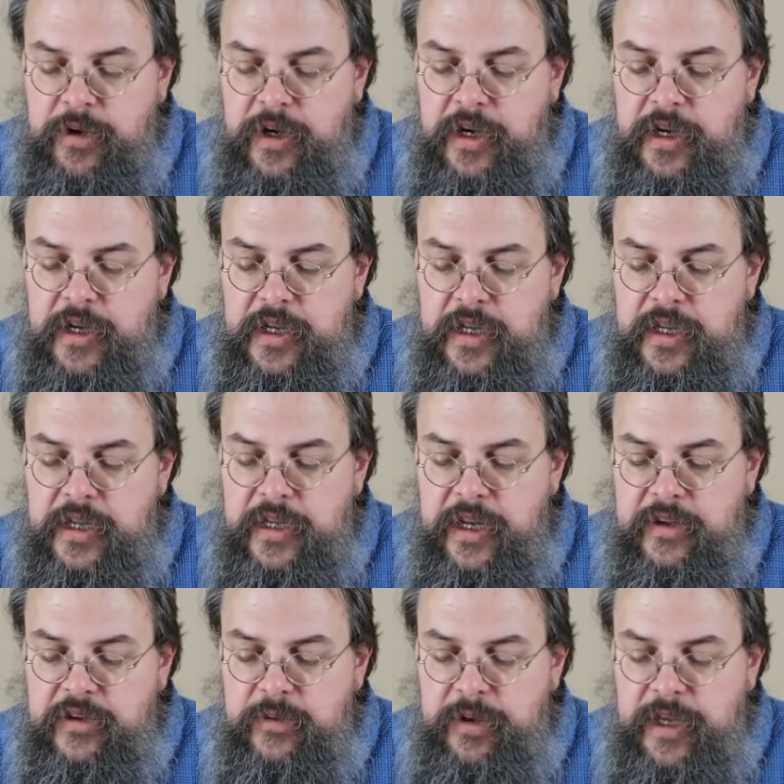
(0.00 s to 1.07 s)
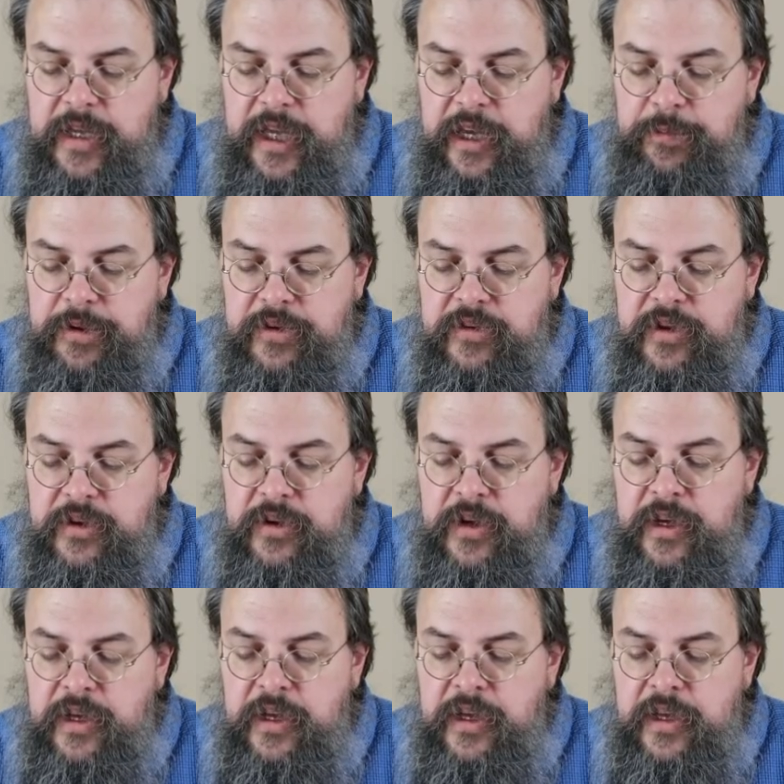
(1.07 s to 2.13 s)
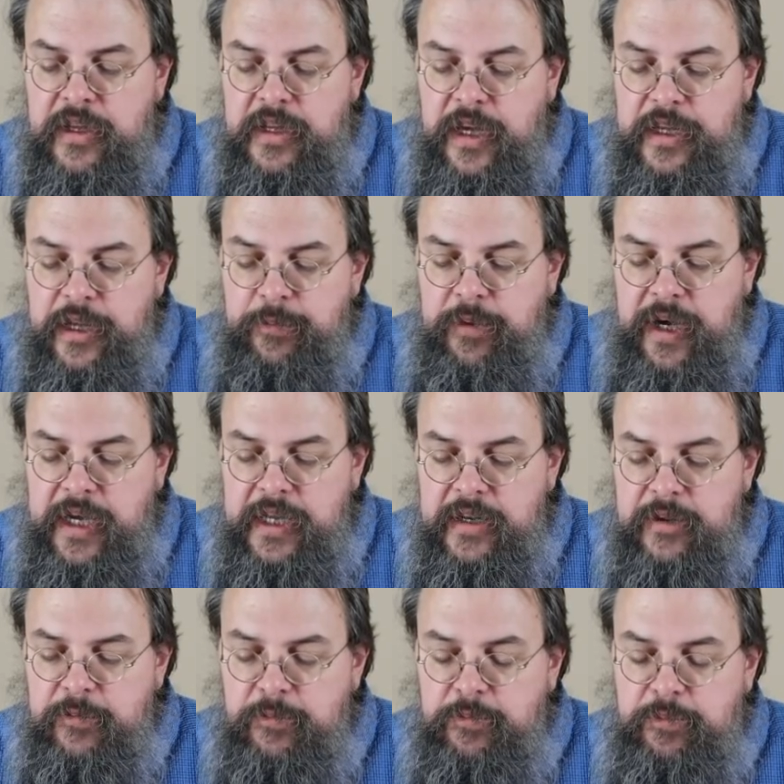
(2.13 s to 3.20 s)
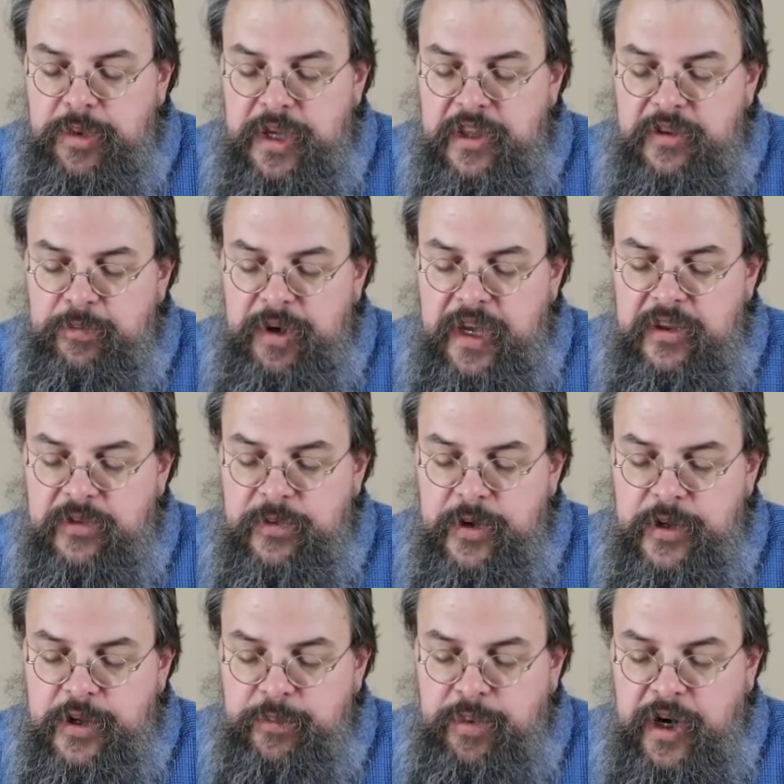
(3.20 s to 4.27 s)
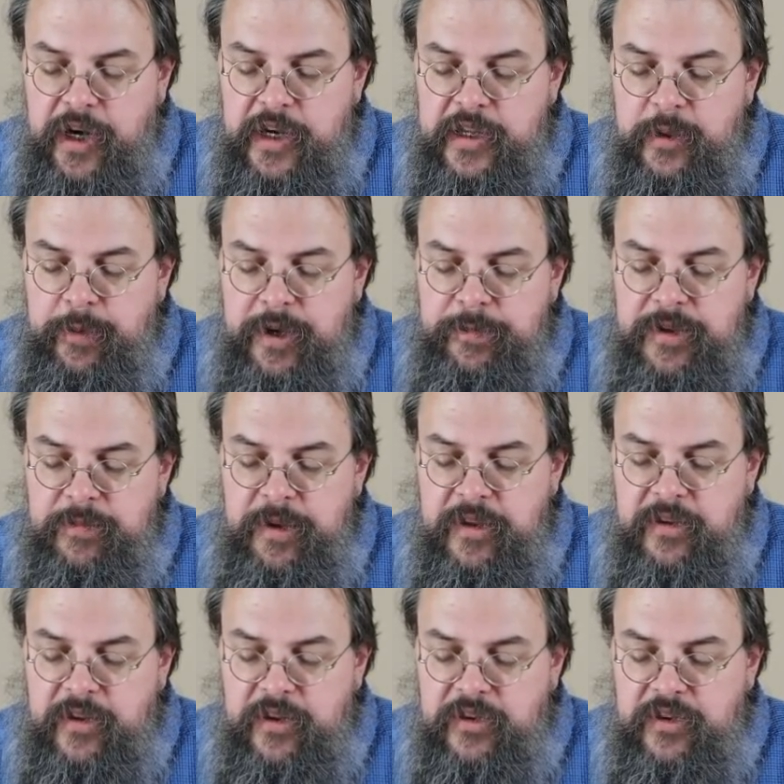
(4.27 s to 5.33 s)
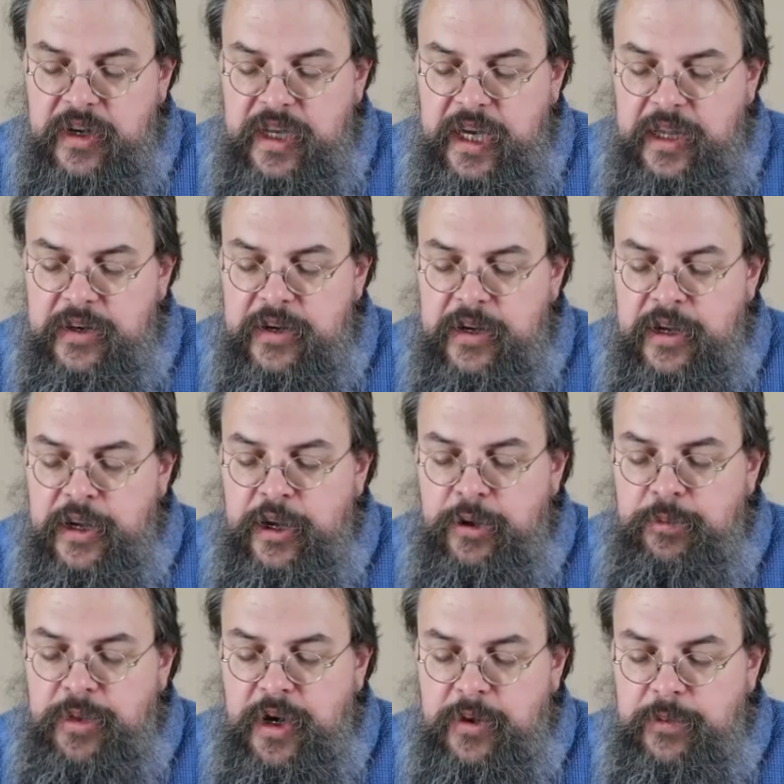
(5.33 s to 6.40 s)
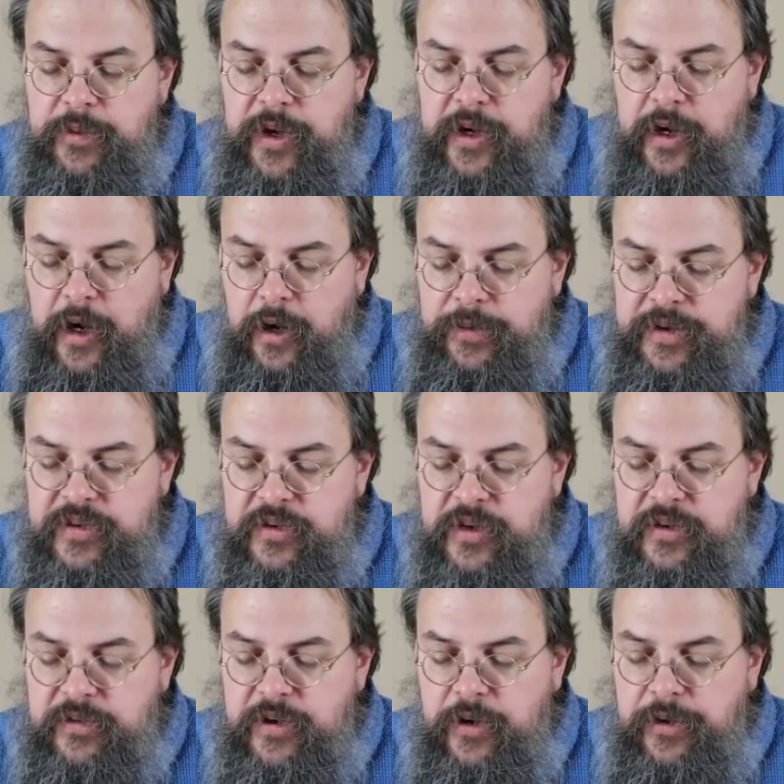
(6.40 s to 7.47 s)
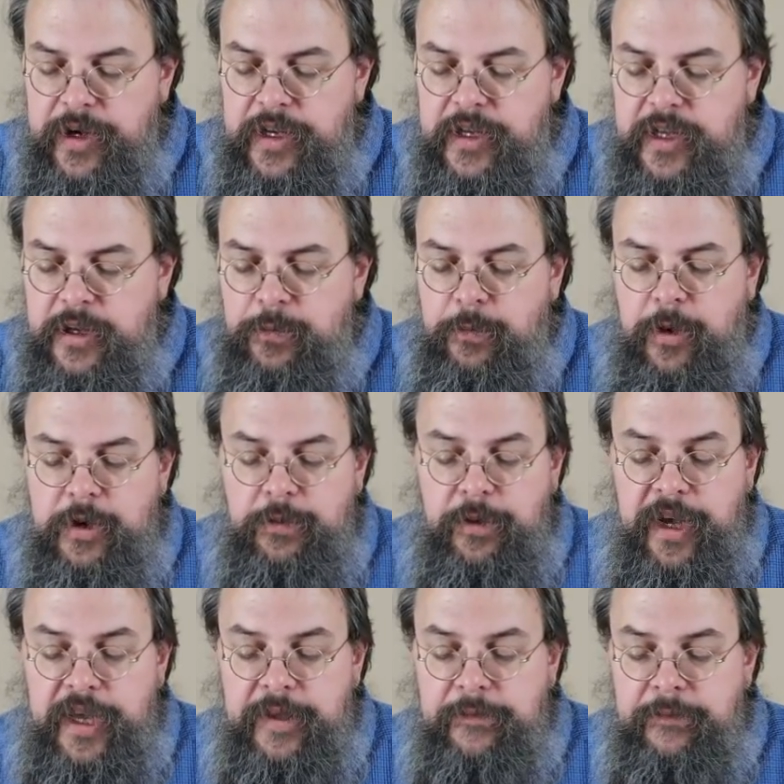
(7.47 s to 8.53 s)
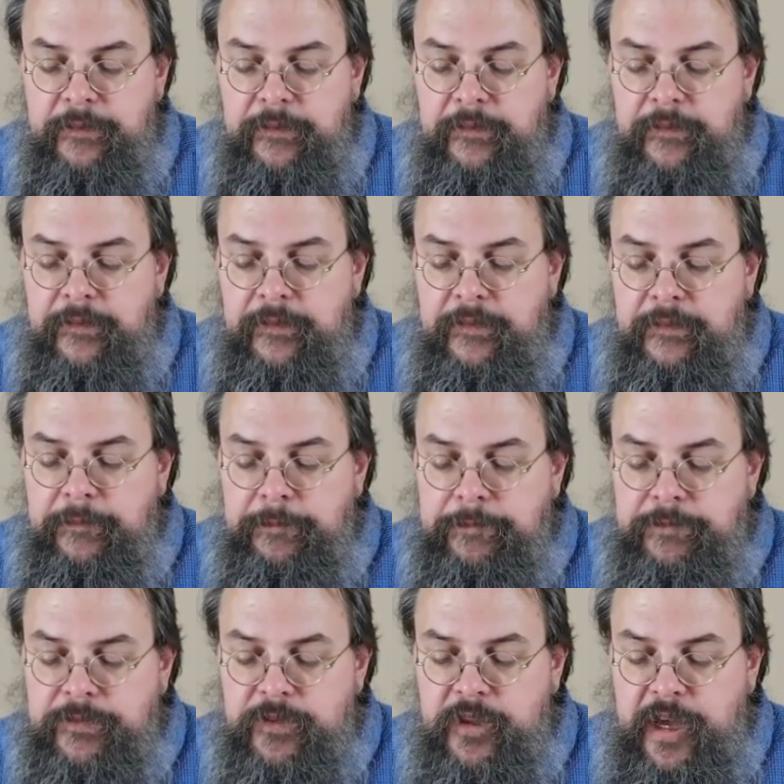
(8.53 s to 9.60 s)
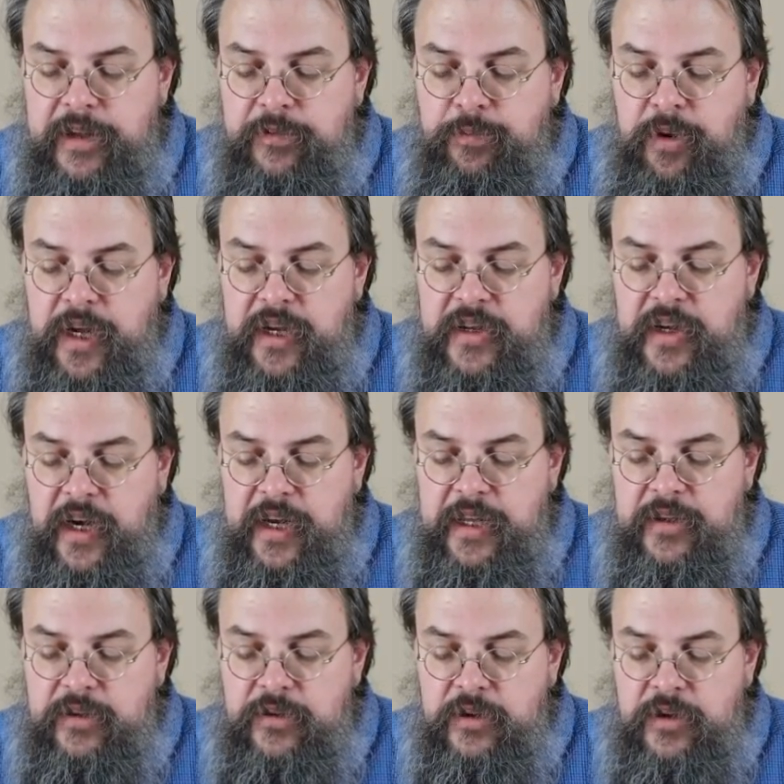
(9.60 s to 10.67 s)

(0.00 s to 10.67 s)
1, and then the next term, ak plus 2. Now they might be spaced further apart, they might be spaced closer together, but they're always sort of going in one way. So that's monotonic.